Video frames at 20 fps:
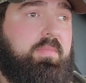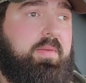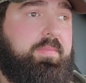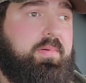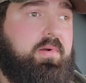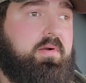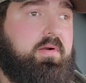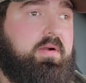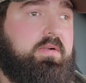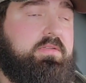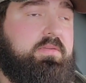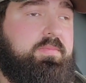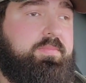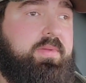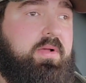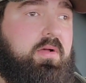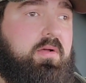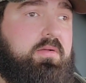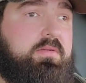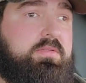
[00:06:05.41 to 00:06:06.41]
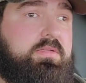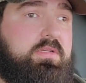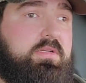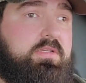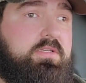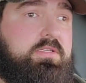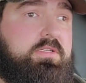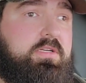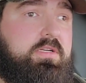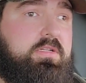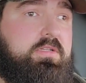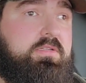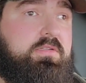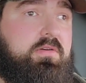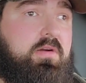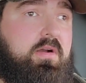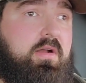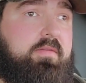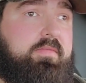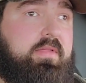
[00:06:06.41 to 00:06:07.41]
my progressive policy and shit, and
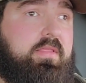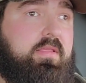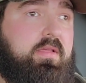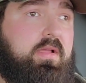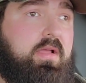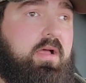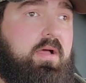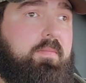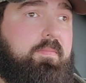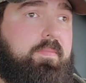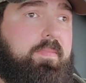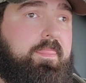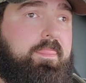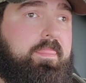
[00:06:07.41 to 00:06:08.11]
start everything up,